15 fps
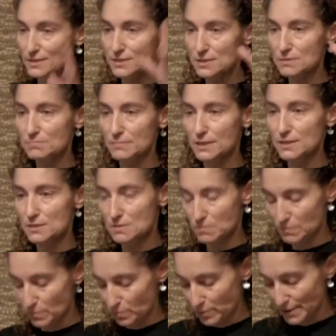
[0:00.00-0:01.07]
is, it is
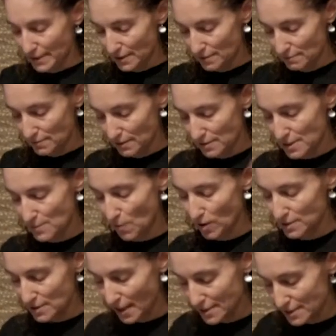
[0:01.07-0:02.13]
pretty small
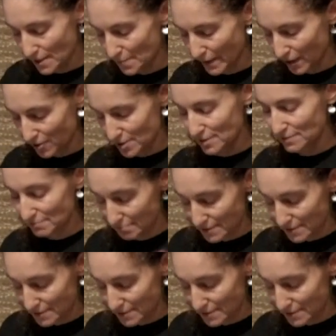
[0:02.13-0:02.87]
size compared to